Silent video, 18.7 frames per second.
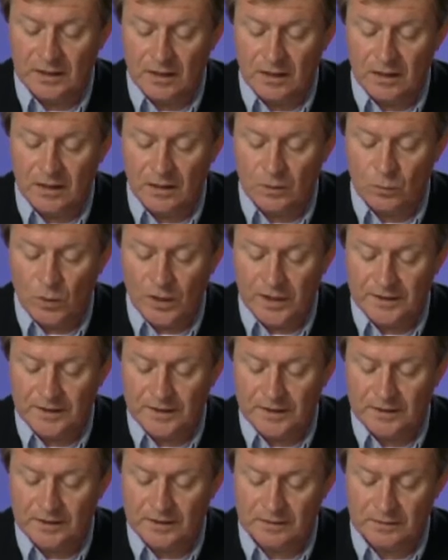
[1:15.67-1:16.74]
r1
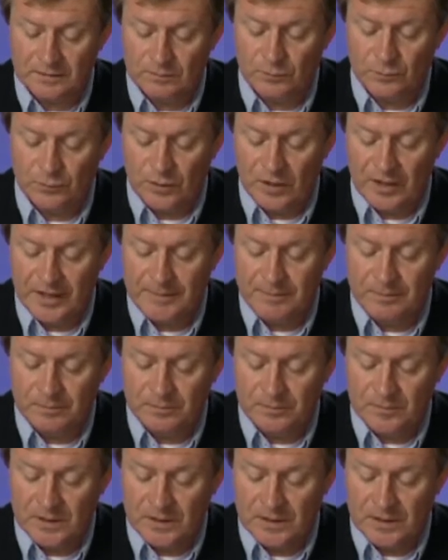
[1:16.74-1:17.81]
prime
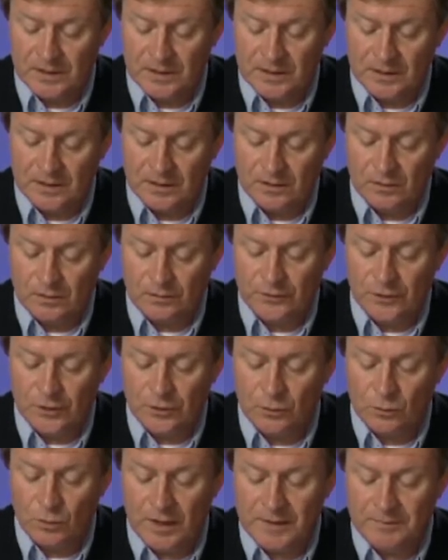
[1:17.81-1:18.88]
of
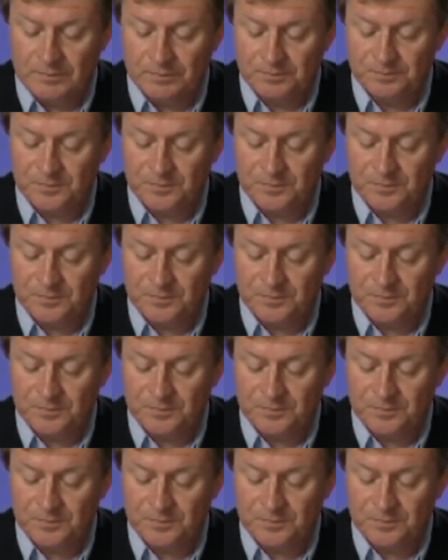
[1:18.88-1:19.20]
q1.